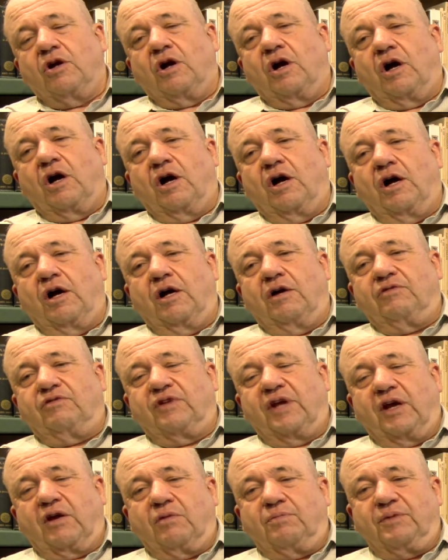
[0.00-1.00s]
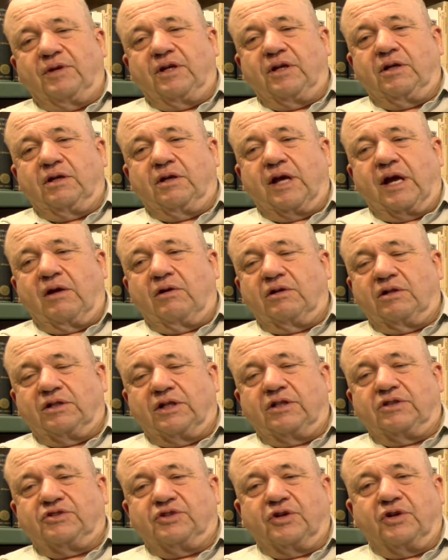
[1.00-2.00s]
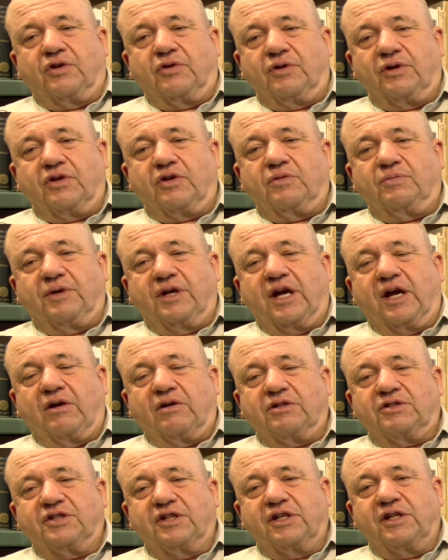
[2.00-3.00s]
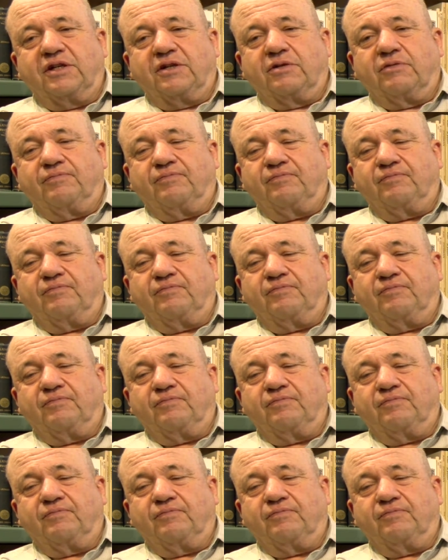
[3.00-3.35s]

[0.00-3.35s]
their security could be guaranteed.